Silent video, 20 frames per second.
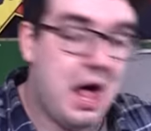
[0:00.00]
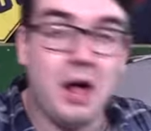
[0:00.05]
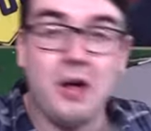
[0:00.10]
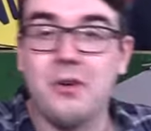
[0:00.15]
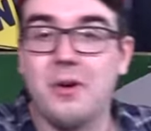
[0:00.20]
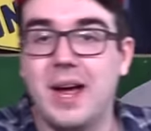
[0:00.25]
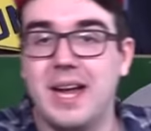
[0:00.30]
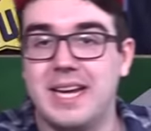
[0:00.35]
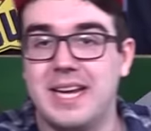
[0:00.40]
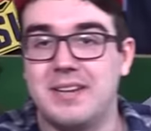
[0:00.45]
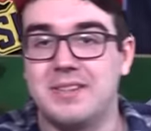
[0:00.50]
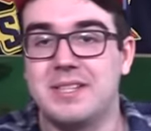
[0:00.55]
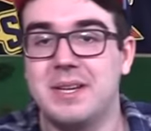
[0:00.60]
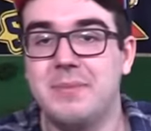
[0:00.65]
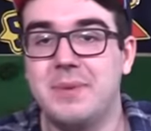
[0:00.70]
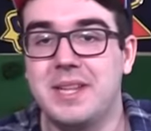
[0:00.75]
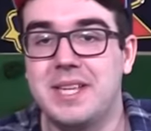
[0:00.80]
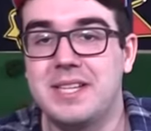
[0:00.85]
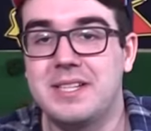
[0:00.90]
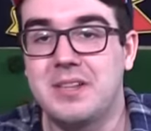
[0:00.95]
All right, now
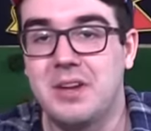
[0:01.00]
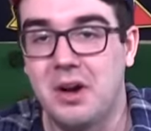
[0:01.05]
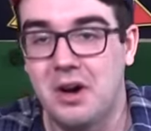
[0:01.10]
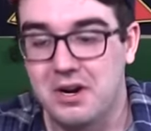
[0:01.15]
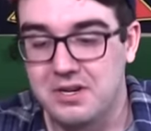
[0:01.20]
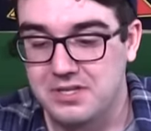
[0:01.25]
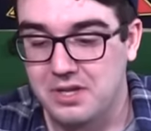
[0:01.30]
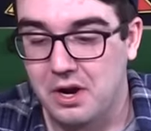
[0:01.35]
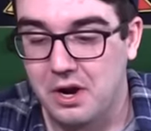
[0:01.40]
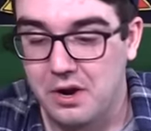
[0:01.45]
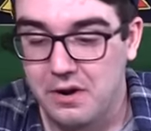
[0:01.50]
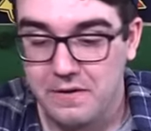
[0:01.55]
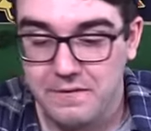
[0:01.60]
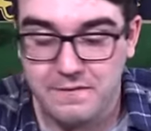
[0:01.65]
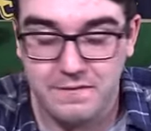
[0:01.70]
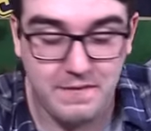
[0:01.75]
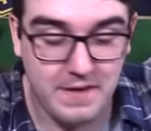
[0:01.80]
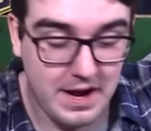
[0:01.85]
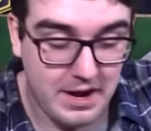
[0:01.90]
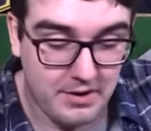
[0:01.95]
some of these cars are
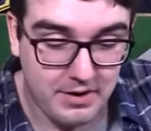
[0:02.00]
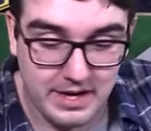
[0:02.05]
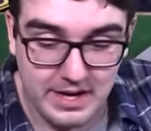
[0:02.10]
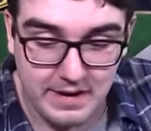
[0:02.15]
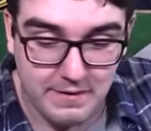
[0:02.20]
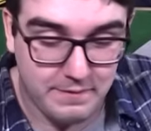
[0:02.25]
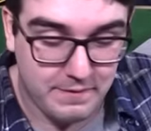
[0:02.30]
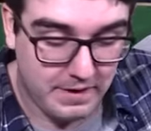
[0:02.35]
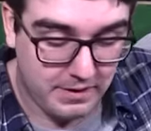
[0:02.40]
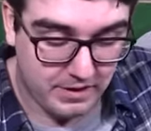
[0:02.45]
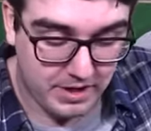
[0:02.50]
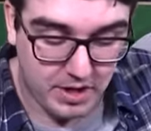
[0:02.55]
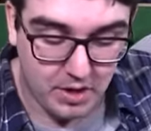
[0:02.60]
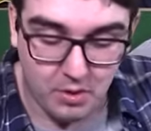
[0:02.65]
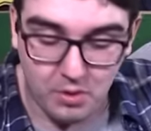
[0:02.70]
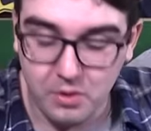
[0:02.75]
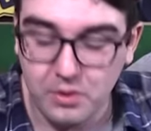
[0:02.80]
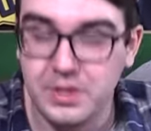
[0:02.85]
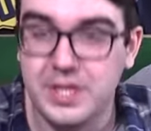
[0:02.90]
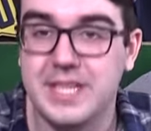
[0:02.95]
very, very
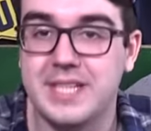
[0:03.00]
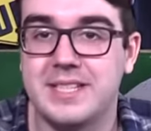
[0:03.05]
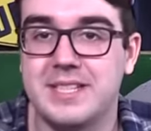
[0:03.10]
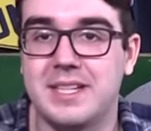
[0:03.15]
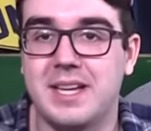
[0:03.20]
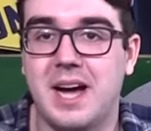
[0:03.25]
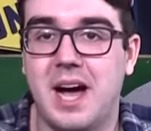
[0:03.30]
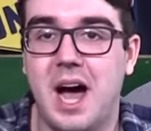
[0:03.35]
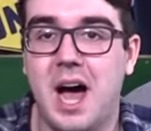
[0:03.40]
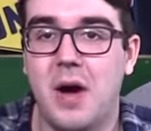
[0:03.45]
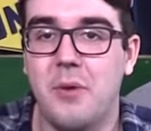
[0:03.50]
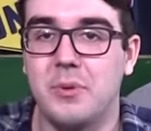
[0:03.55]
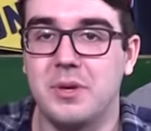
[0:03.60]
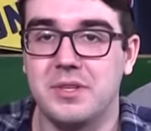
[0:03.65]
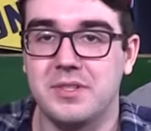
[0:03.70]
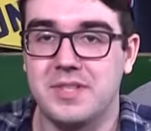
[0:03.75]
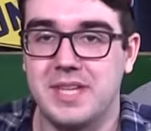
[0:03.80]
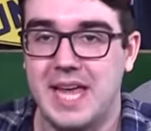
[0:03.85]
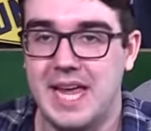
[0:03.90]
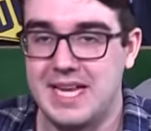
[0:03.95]
old. This Hot
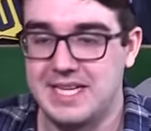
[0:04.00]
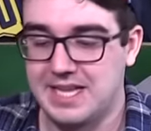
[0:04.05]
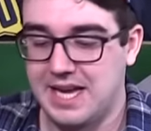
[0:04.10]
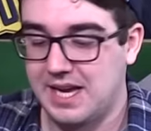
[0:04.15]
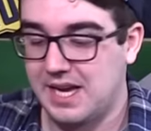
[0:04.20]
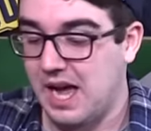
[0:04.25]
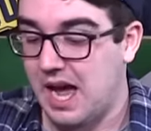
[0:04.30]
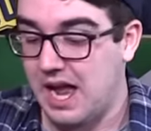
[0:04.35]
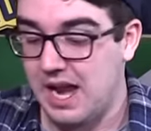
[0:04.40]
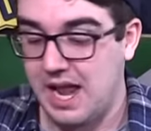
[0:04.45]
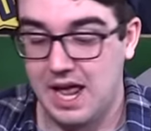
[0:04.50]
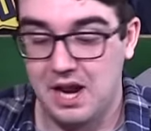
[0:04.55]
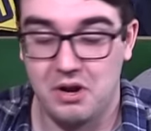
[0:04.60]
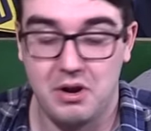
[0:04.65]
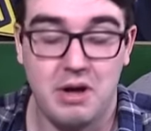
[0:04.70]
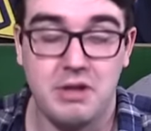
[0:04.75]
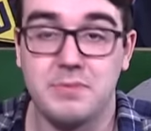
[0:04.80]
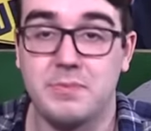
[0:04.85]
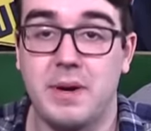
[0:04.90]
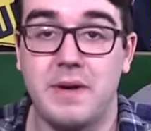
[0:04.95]
Wheels case I got, I don't
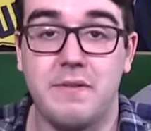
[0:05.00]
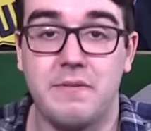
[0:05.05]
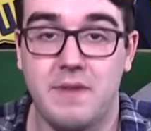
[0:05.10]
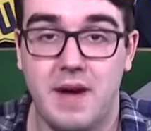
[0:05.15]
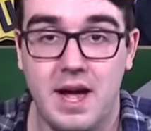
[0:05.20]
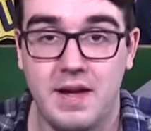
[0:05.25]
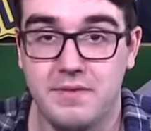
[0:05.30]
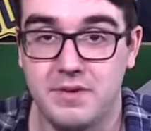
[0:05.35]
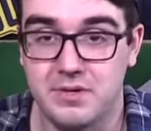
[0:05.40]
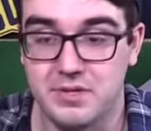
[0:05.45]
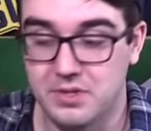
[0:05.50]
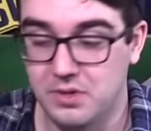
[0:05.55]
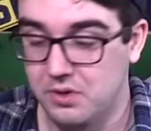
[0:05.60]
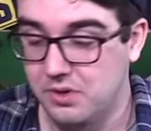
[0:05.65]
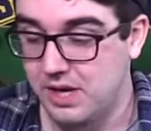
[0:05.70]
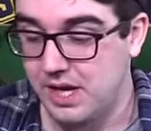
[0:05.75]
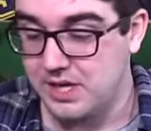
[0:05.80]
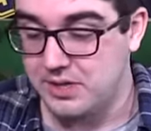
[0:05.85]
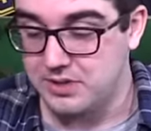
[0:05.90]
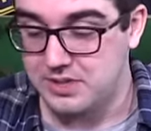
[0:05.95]
know, I was probably 5 years
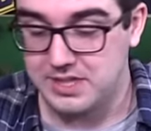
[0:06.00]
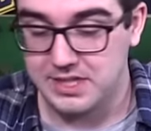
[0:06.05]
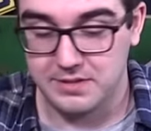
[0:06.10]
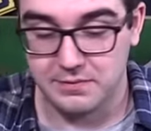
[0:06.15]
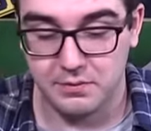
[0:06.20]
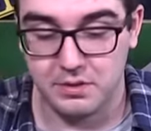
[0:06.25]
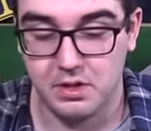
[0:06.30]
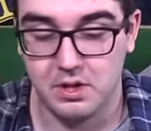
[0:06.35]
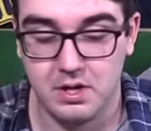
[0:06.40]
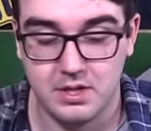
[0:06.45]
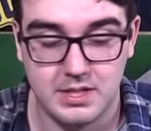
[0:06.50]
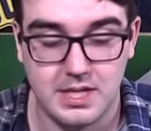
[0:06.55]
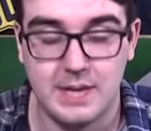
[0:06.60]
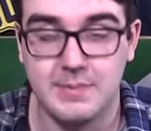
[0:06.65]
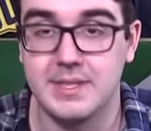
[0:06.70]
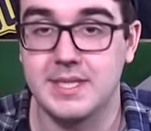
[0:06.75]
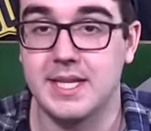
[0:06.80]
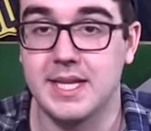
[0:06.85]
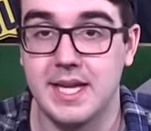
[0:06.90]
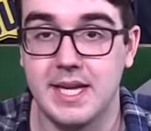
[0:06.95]
old. I used this for a long
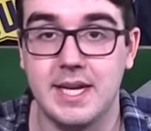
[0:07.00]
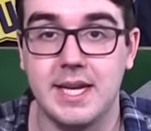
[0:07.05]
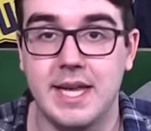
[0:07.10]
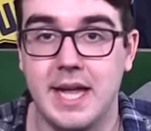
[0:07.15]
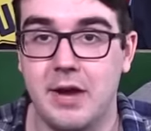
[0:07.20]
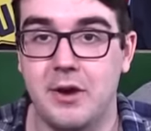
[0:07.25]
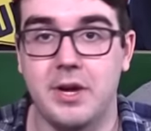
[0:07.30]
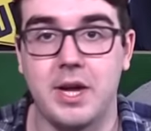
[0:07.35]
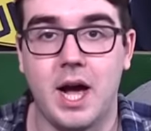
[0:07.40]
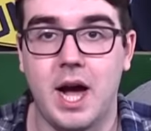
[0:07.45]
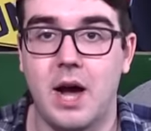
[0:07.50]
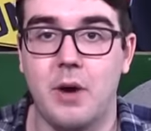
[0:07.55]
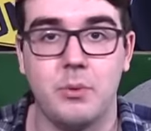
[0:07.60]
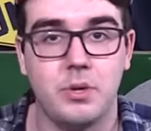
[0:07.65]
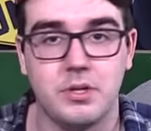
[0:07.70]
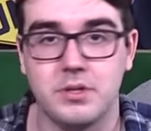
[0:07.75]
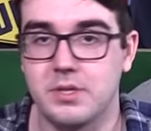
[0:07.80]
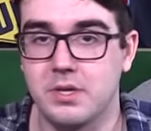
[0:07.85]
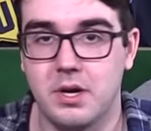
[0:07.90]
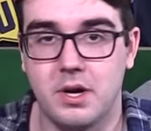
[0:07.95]
time as a kid to carry Hot
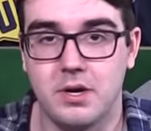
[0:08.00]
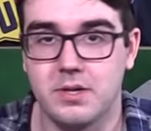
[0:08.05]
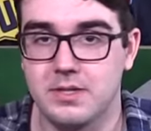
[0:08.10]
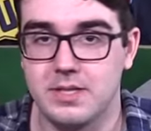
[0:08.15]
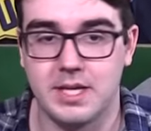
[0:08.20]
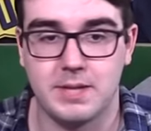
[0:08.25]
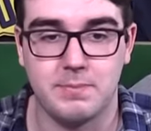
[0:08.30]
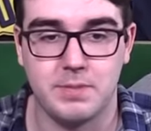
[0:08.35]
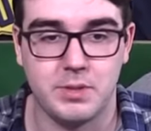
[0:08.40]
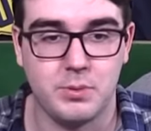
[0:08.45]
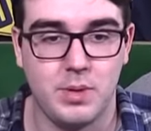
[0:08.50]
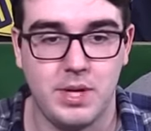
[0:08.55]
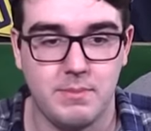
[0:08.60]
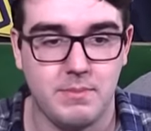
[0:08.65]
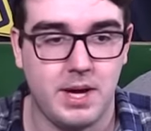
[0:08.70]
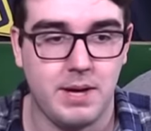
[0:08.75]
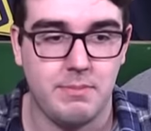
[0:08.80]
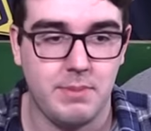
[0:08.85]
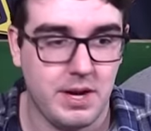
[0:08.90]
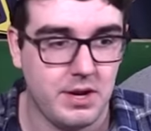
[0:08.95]
Wheels cars, like between
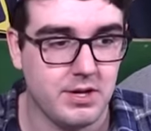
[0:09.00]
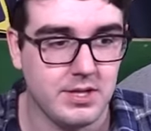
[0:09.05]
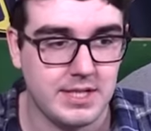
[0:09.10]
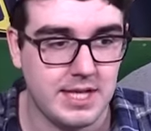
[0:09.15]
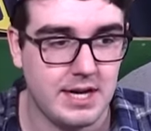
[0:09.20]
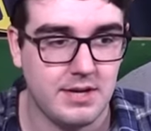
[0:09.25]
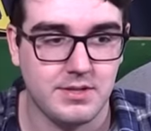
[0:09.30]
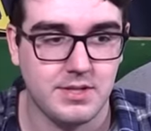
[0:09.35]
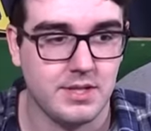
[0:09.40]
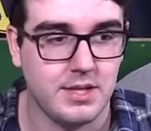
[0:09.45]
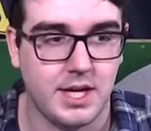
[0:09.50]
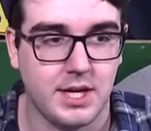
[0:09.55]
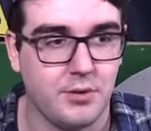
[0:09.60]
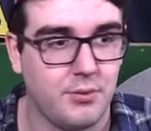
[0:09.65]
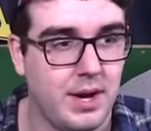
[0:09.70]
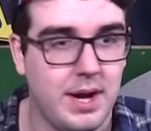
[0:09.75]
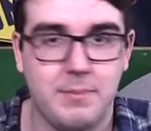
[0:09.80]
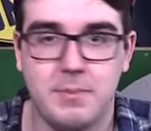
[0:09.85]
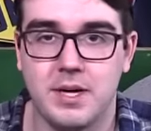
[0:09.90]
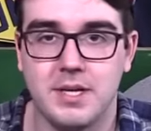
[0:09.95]
my parents' house and like
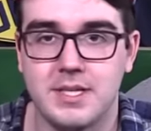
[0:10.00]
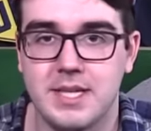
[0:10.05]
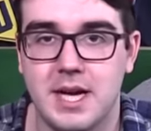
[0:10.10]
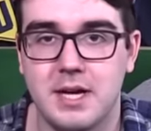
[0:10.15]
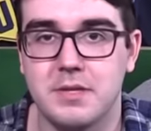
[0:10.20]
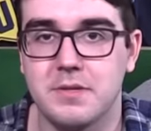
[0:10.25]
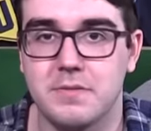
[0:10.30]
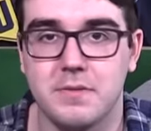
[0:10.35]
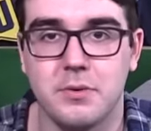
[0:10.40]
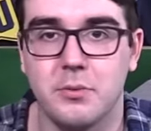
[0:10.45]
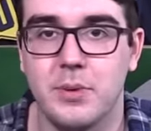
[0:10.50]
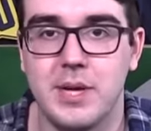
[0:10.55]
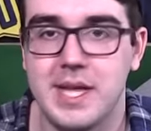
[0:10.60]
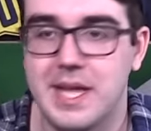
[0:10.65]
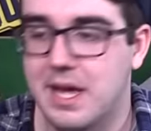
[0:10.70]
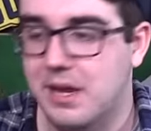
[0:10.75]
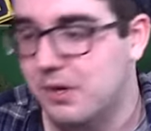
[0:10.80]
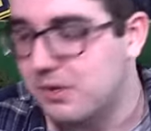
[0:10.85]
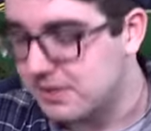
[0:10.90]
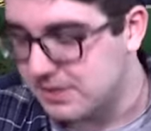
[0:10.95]
grandma's house for the
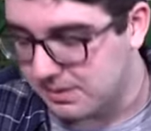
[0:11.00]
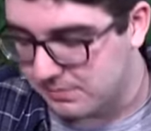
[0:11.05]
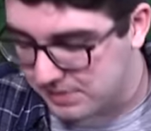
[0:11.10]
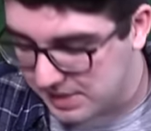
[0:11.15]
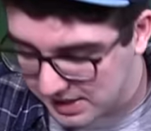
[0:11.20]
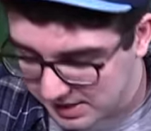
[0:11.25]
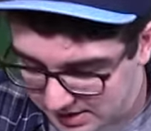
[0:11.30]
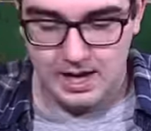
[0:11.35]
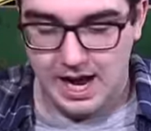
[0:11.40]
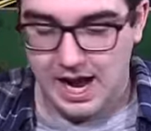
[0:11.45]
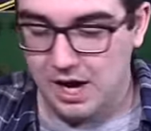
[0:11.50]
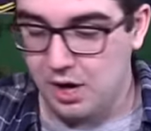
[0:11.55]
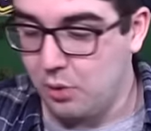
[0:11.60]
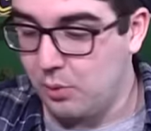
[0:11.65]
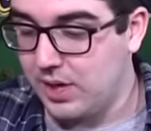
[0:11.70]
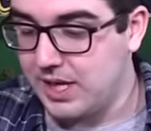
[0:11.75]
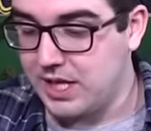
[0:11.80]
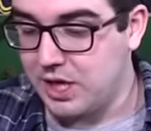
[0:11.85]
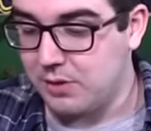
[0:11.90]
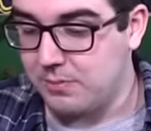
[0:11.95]
weekend or something. I don't know
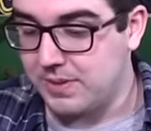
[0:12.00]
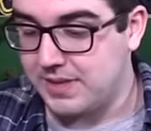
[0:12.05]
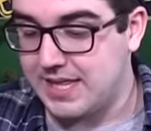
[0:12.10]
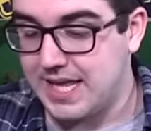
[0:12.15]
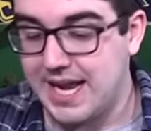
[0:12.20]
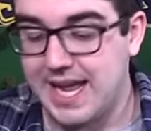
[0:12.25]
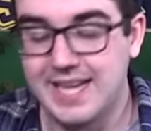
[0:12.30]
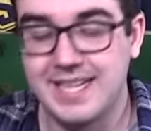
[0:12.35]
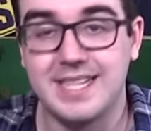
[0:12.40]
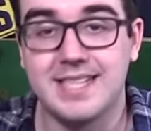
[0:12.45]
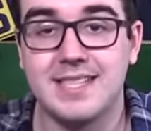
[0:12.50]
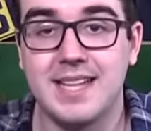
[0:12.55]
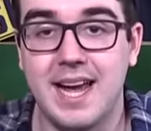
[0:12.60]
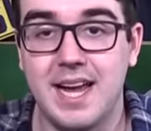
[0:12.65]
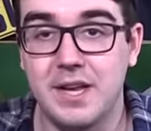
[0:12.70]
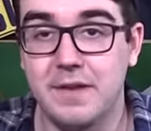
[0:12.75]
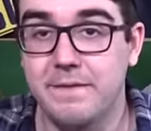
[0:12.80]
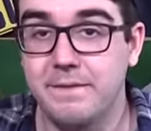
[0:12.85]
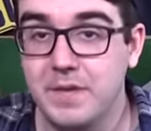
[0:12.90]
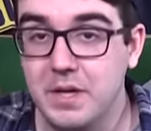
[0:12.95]
what year, but then I
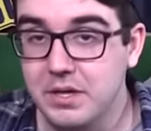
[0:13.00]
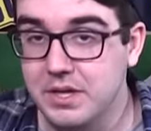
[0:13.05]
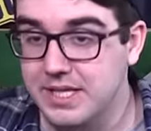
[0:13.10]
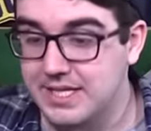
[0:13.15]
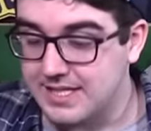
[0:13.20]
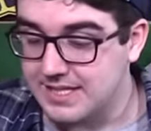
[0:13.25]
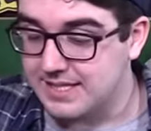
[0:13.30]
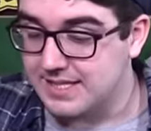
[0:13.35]
decided to fill this